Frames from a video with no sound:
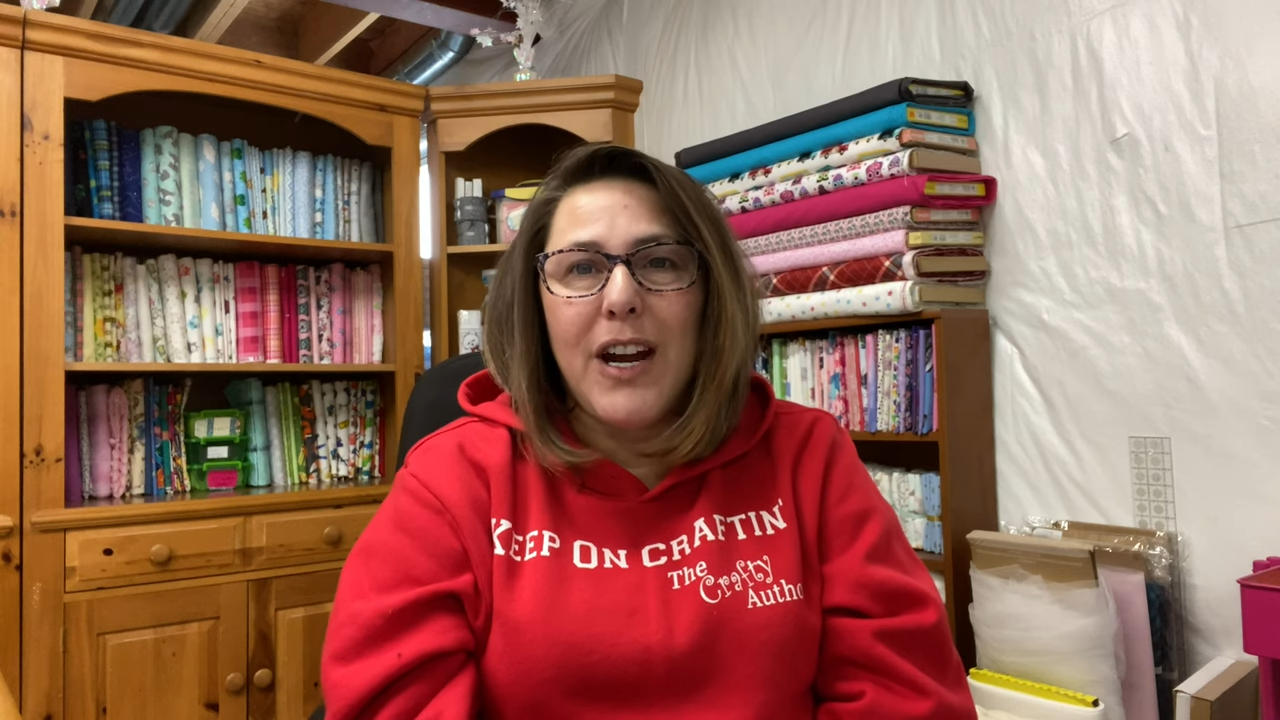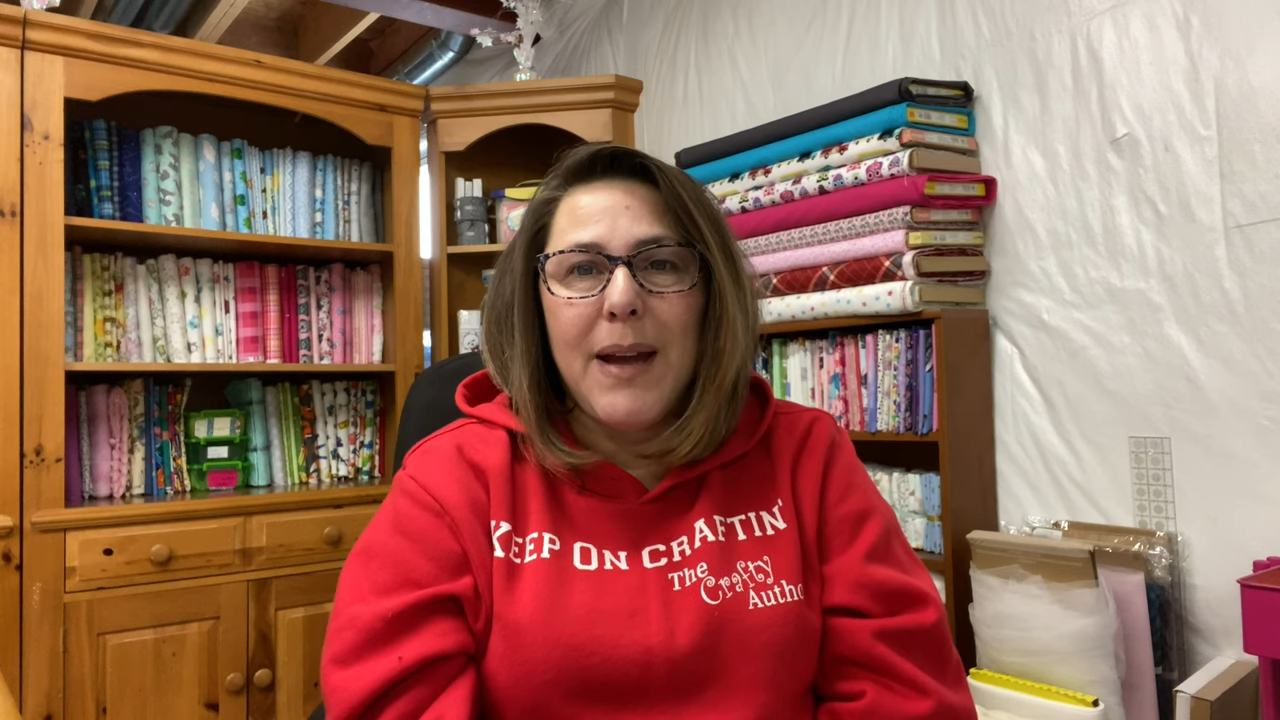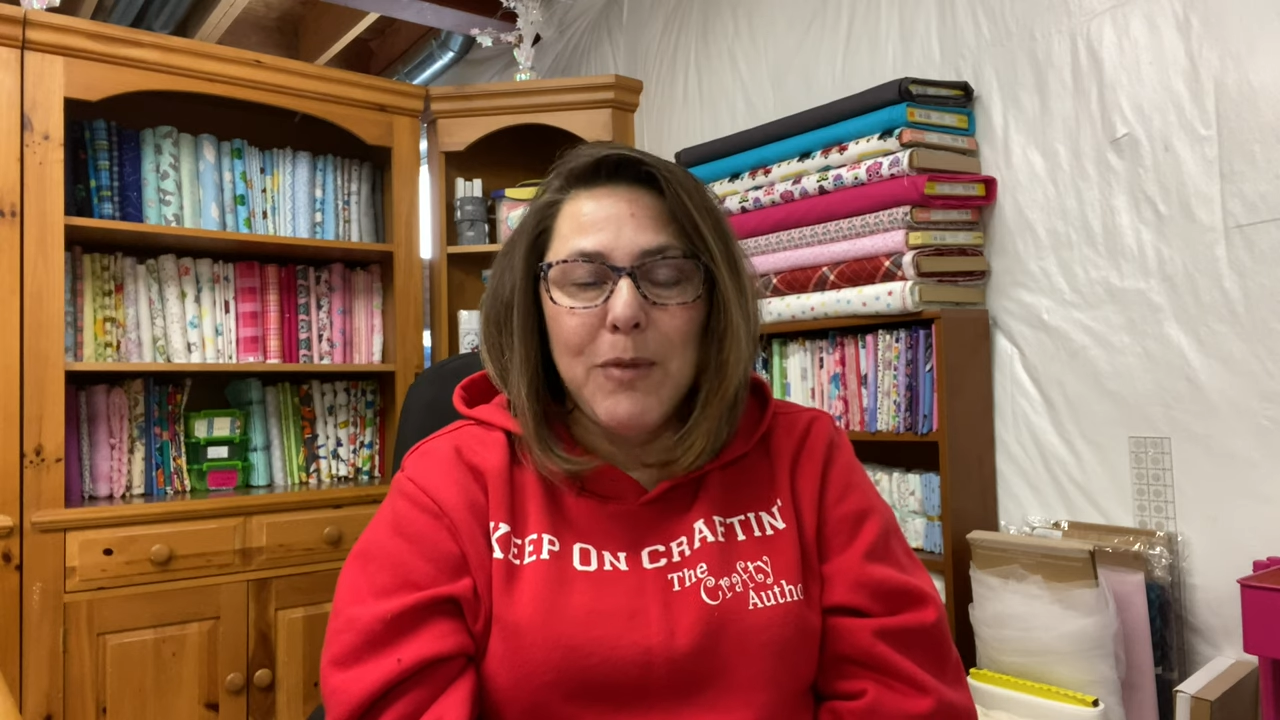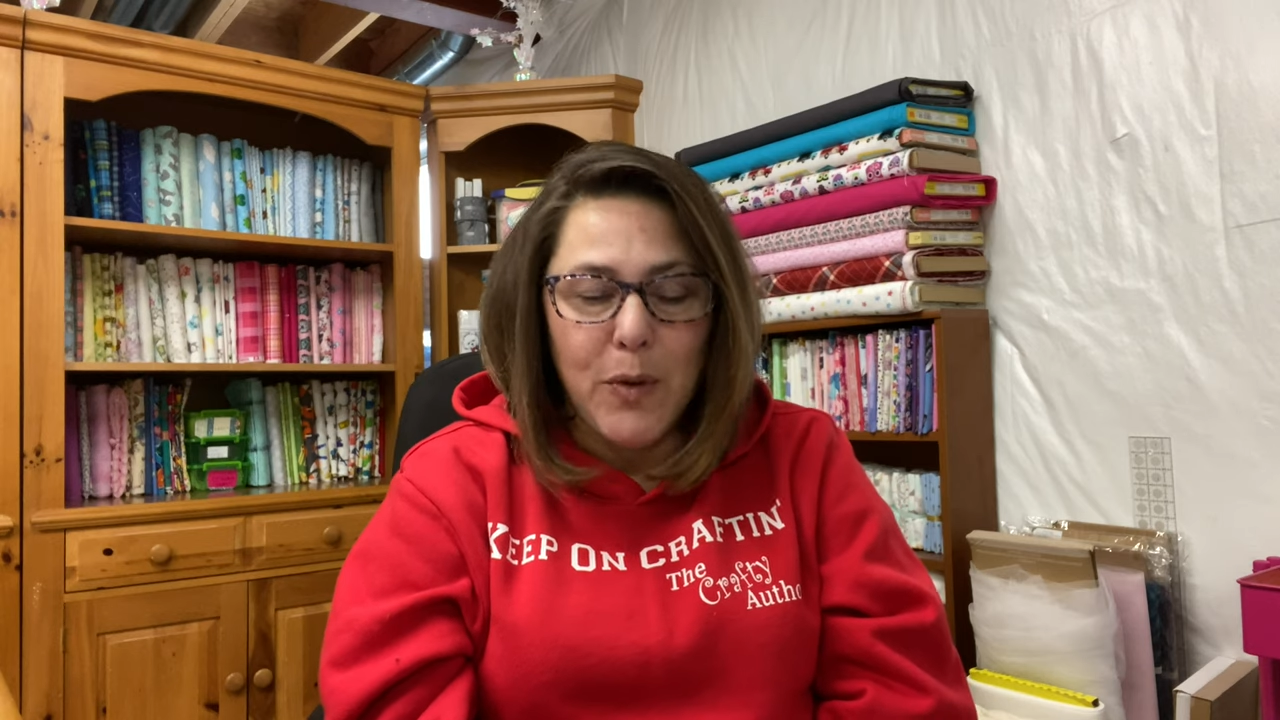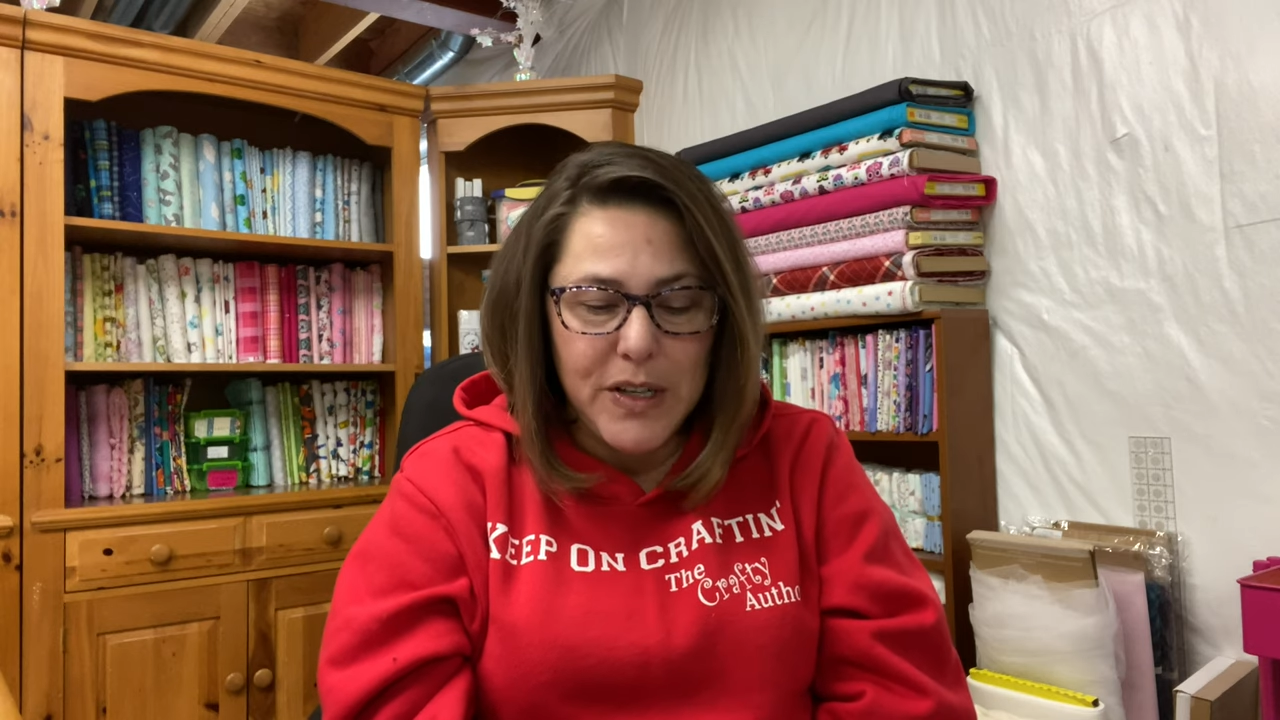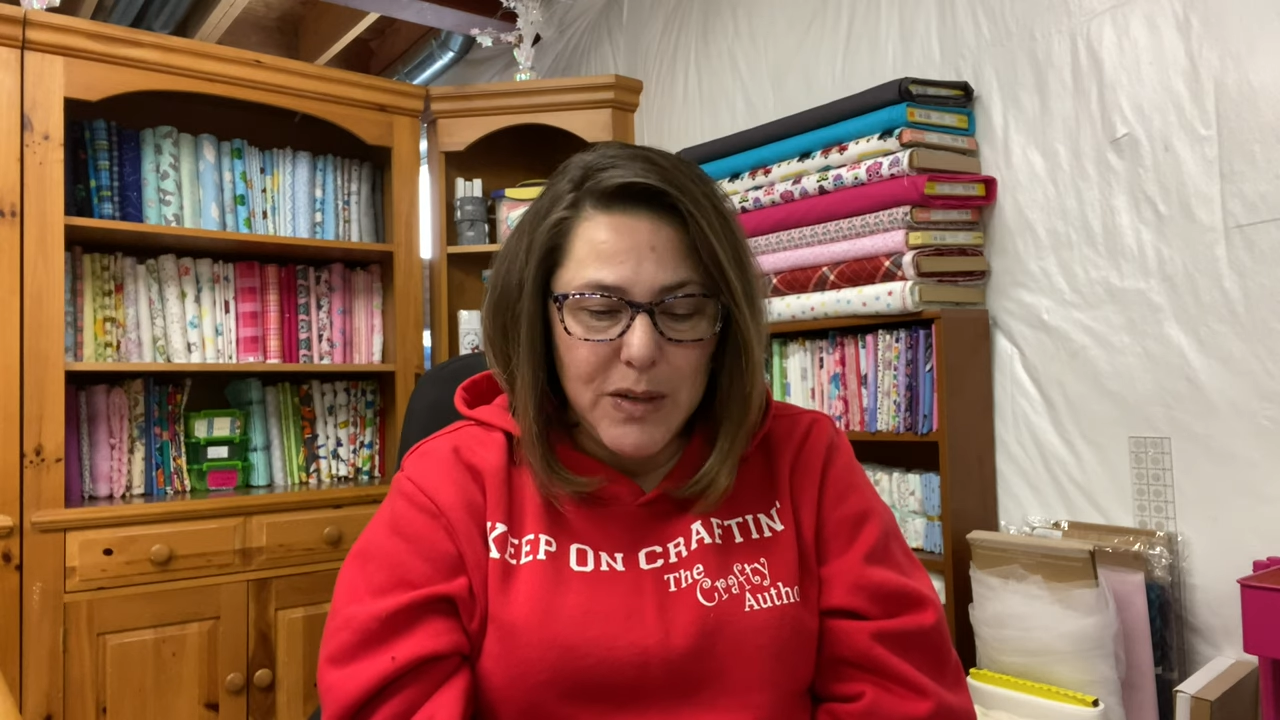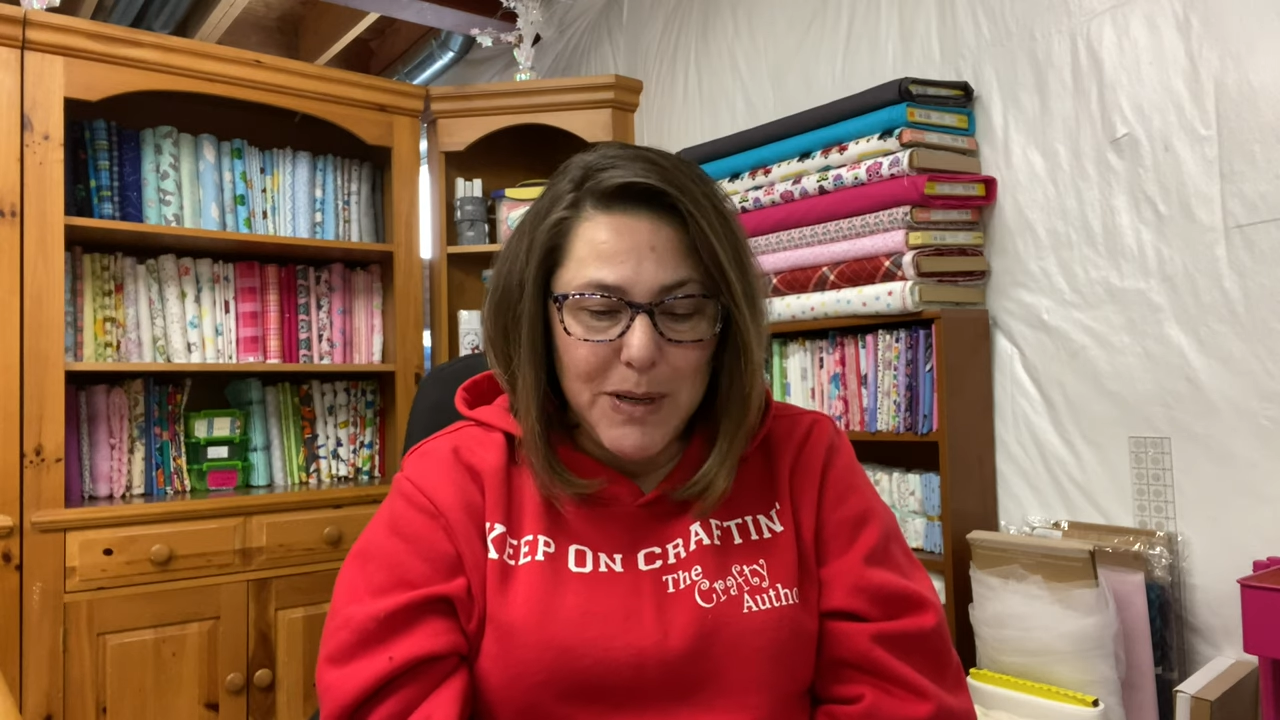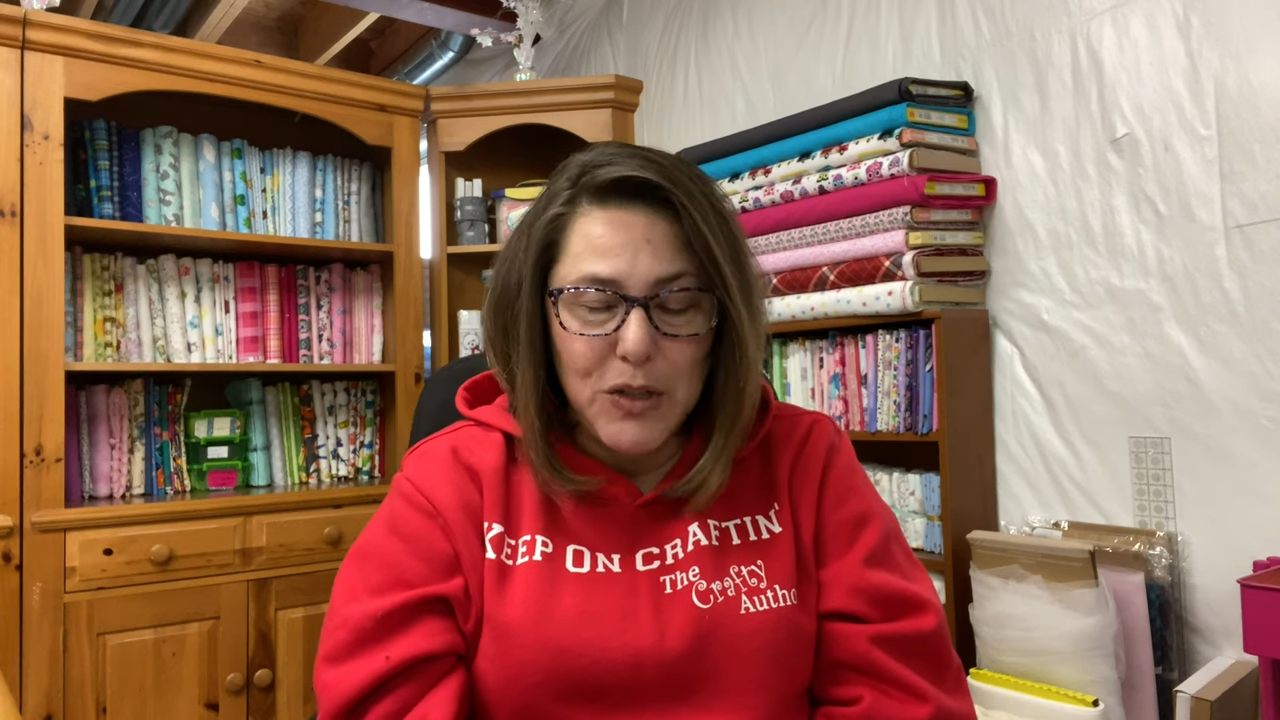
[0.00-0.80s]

I'm going to be